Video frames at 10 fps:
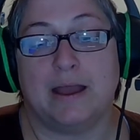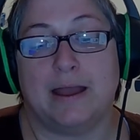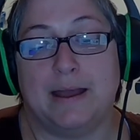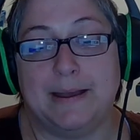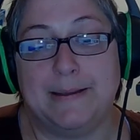
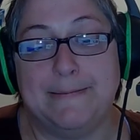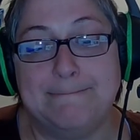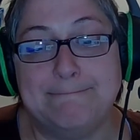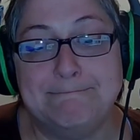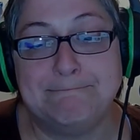
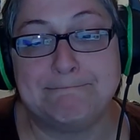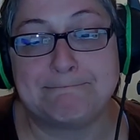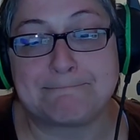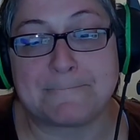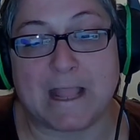
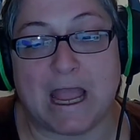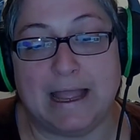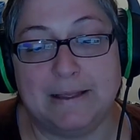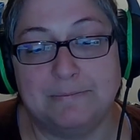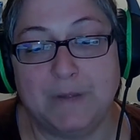
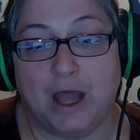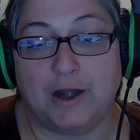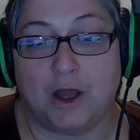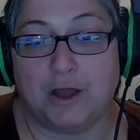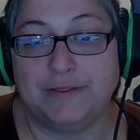I am not
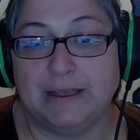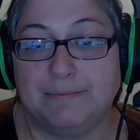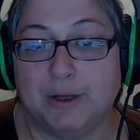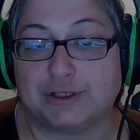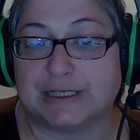on the
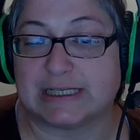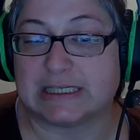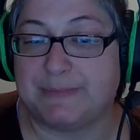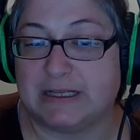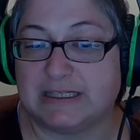most
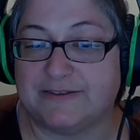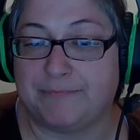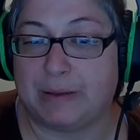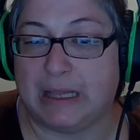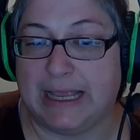expensive
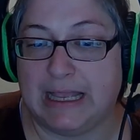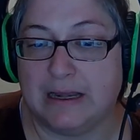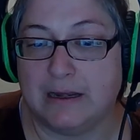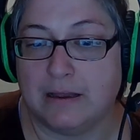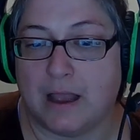
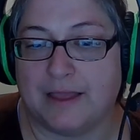plan.